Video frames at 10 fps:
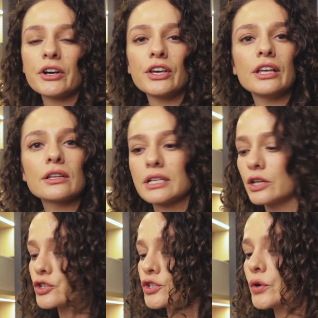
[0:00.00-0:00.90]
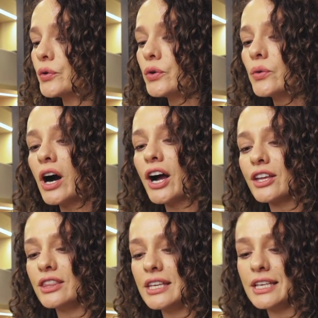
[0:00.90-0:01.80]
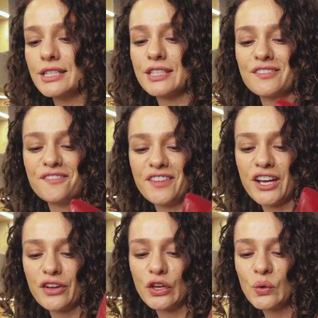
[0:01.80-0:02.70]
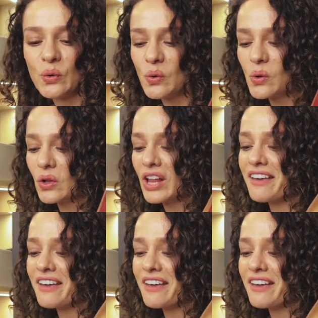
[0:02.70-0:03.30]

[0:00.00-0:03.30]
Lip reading: pair of heels I'll show you are these very cool,